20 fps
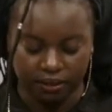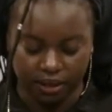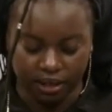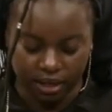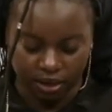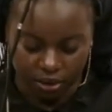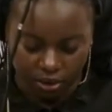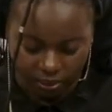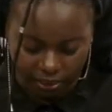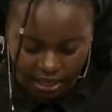
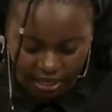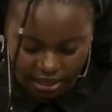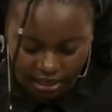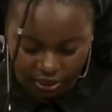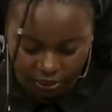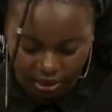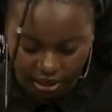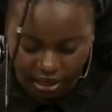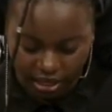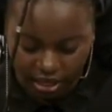Father
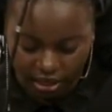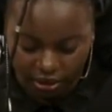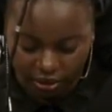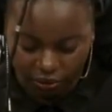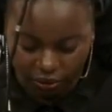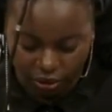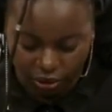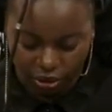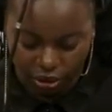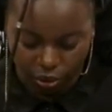Almighty, we thank you
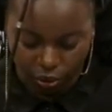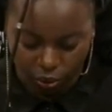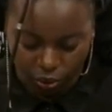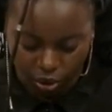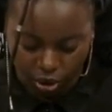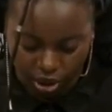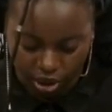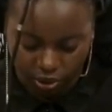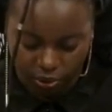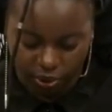for your
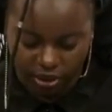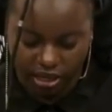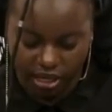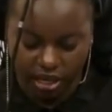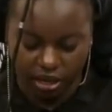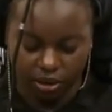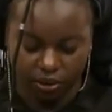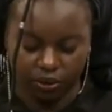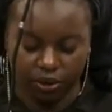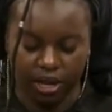word. We
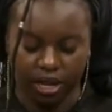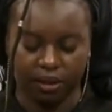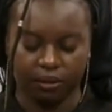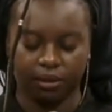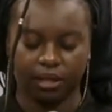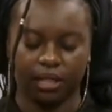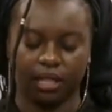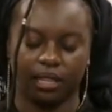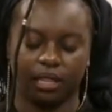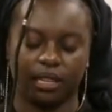thank you for
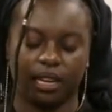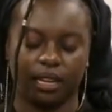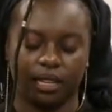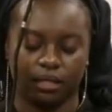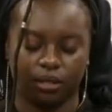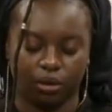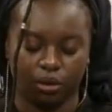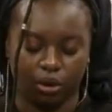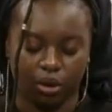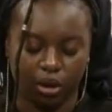everything that
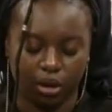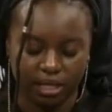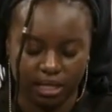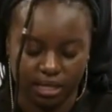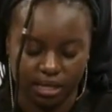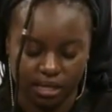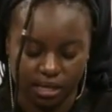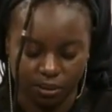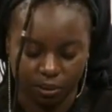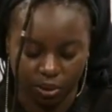has occurred
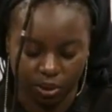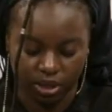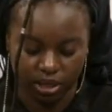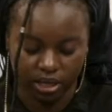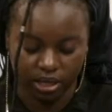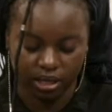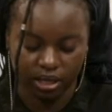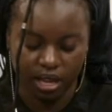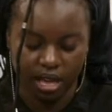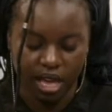this
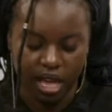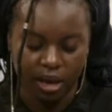morning.